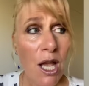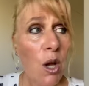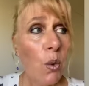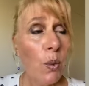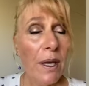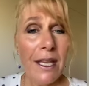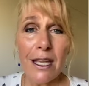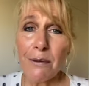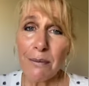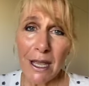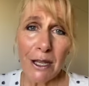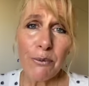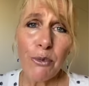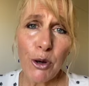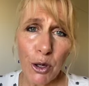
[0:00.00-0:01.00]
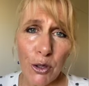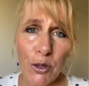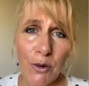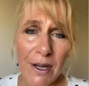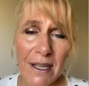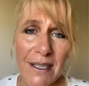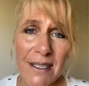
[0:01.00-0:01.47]
we can make
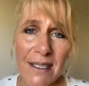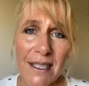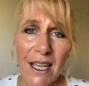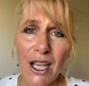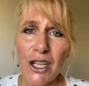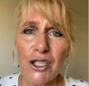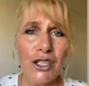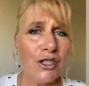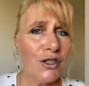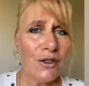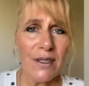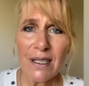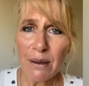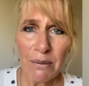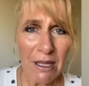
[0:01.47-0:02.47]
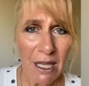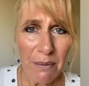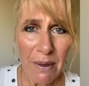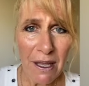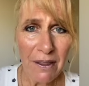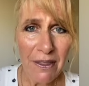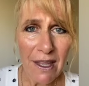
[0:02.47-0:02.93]
progress to do something
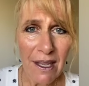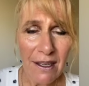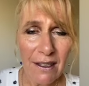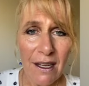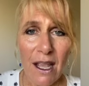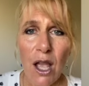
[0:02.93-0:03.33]
about that.